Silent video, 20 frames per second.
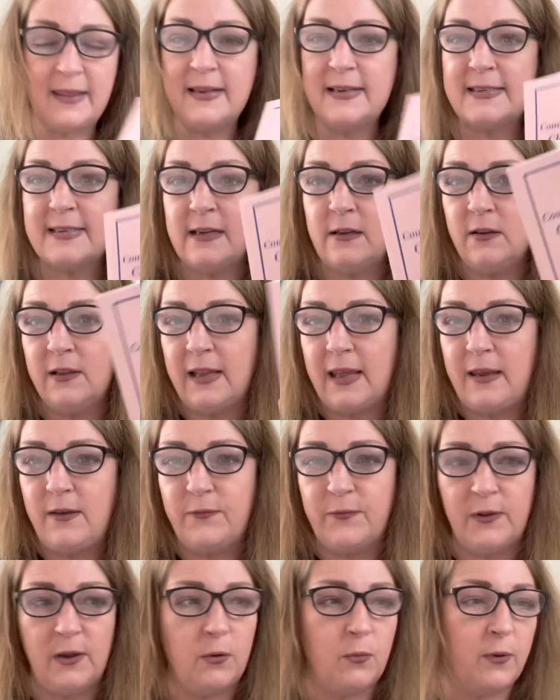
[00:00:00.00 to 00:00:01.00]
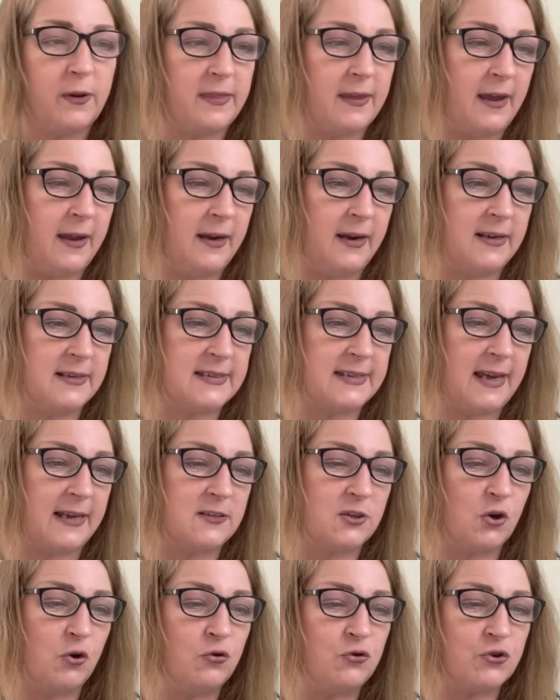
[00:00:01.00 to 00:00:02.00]
this little leaflet with it, and it says
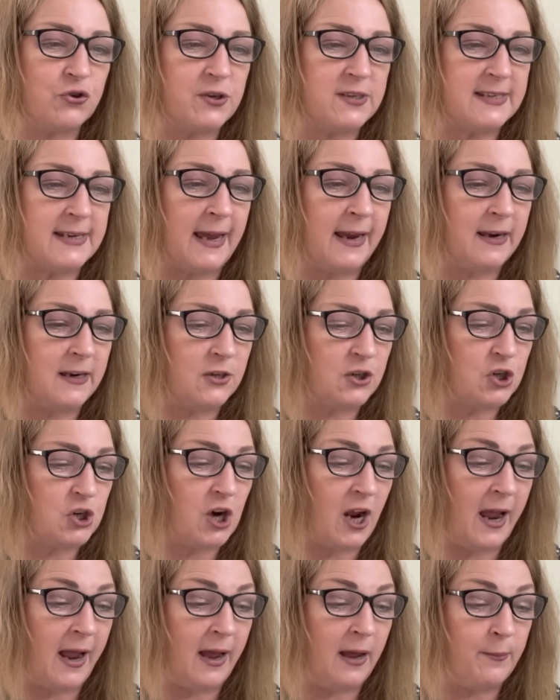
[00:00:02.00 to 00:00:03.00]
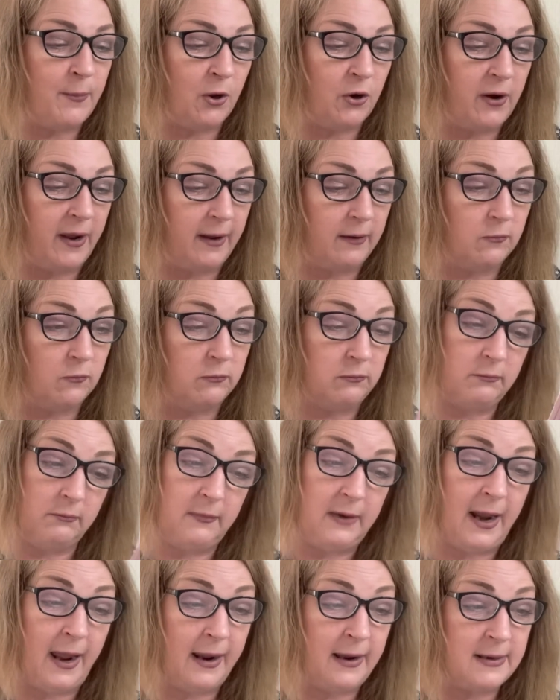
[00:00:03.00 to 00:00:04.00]
Countryside Charm on it.
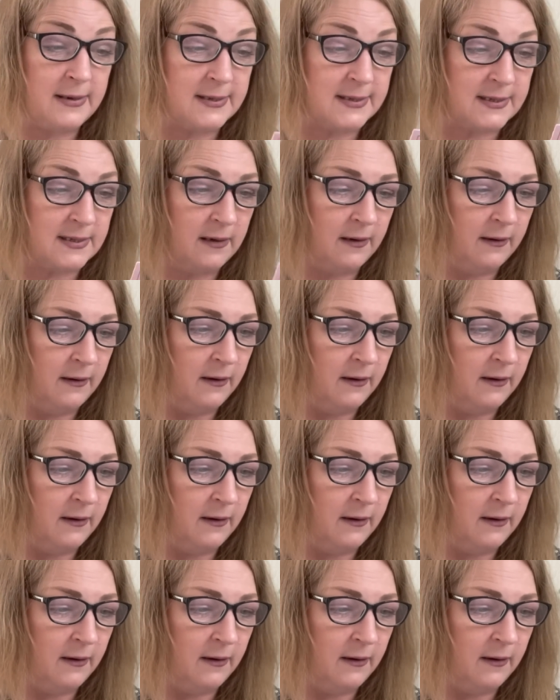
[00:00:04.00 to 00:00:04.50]
Nice.